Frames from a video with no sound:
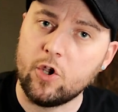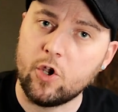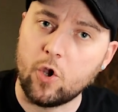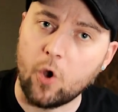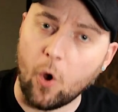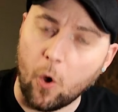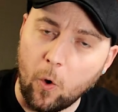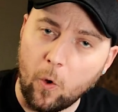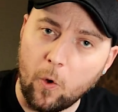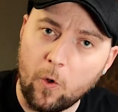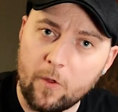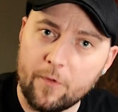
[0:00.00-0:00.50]

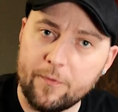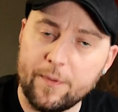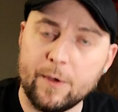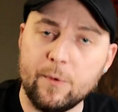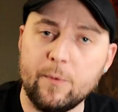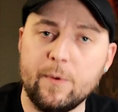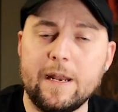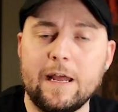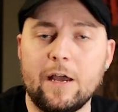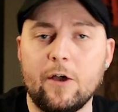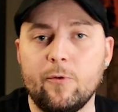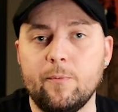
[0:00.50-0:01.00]
goal that
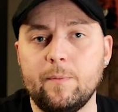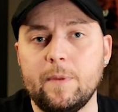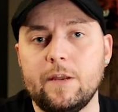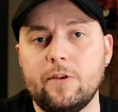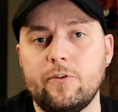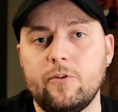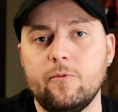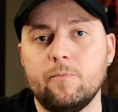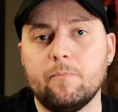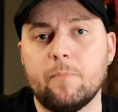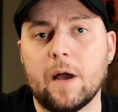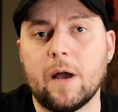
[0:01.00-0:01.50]
would help me
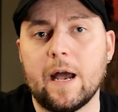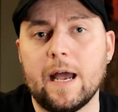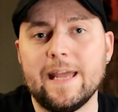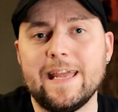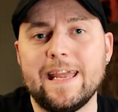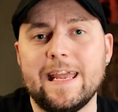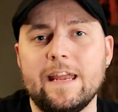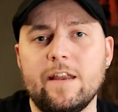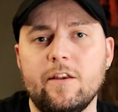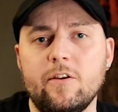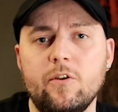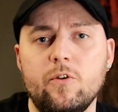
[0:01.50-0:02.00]
to buy
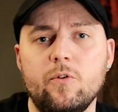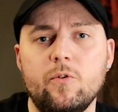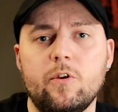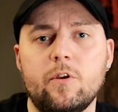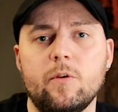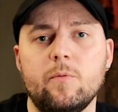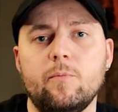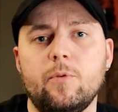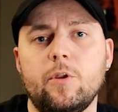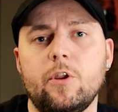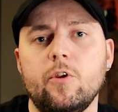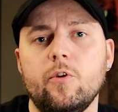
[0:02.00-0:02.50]
a new
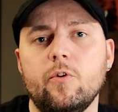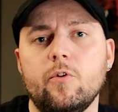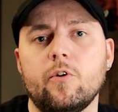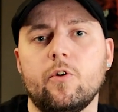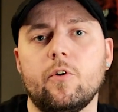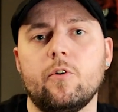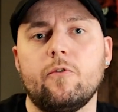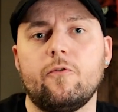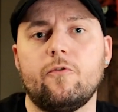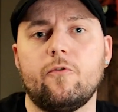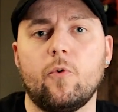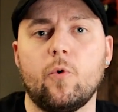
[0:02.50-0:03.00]

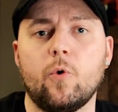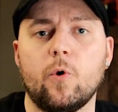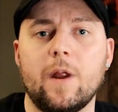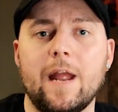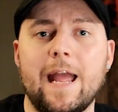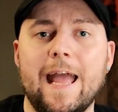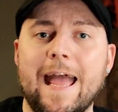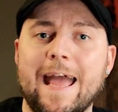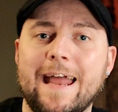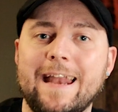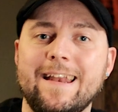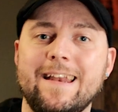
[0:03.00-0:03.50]
computer for
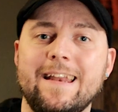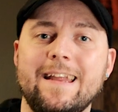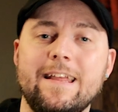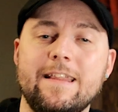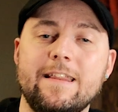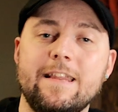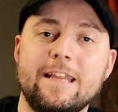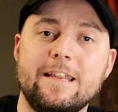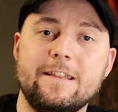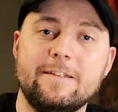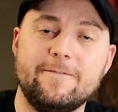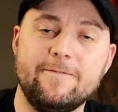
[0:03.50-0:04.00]
editing
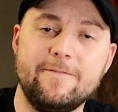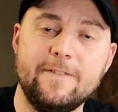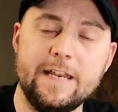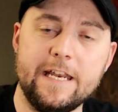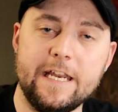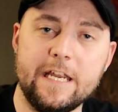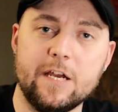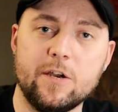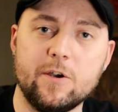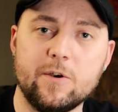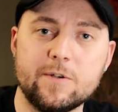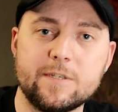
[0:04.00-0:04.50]
these
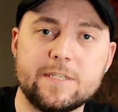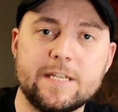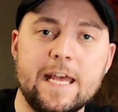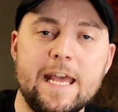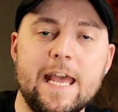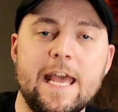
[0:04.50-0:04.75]
videos